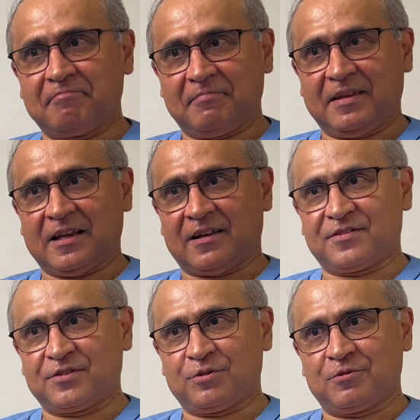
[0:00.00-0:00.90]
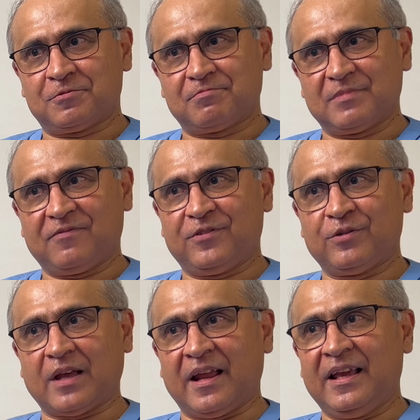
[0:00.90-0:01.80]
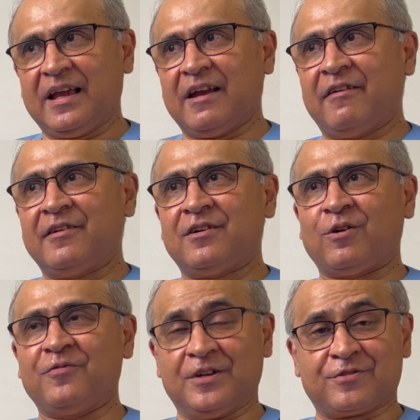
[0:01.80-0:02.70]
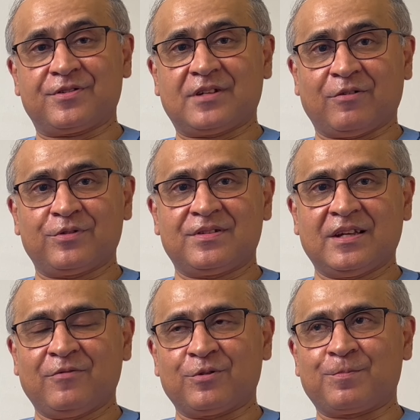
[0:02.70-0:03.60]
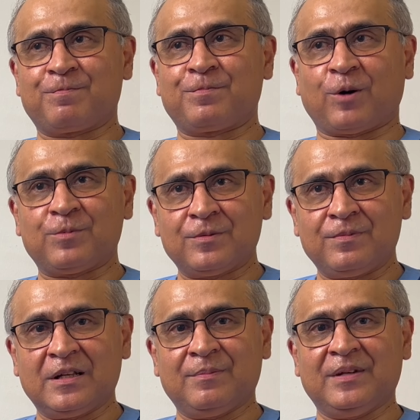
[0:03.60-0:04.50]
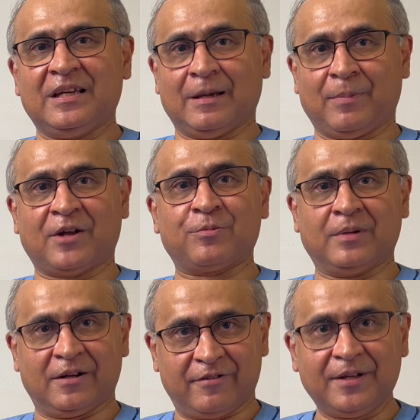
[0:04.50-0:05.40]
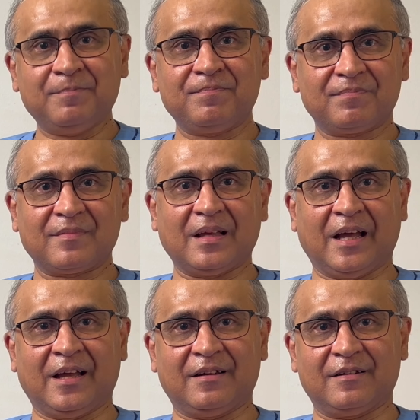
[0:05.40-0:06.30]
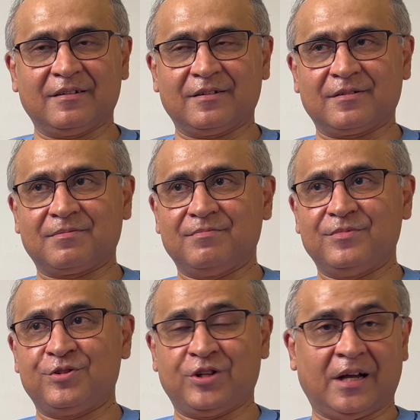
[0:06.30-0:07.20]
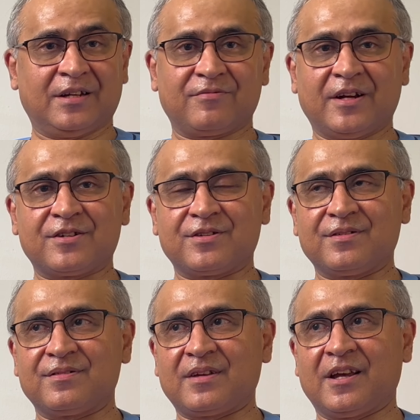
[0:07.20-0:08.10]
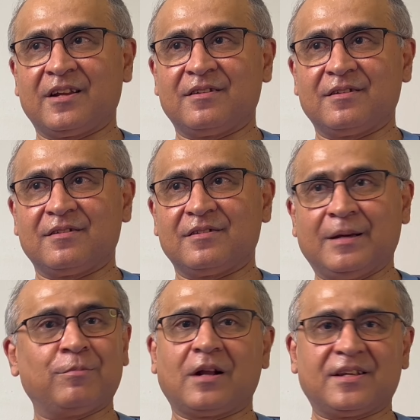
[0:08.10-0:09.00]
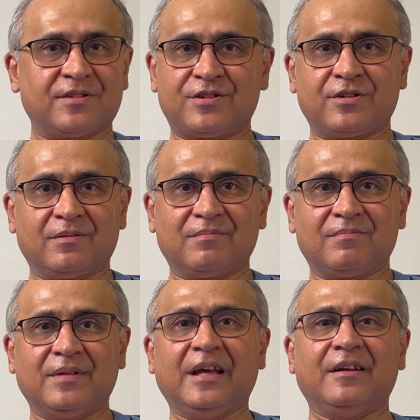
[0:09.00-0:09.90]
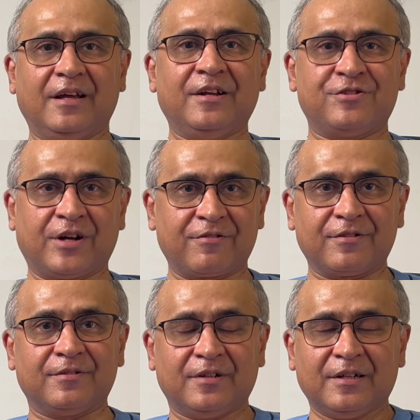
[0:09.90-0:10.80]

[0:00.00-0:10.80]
Yeah, so if you any area of interest, I would say would probably be hepatobiliary and GI interventions and embolization in general.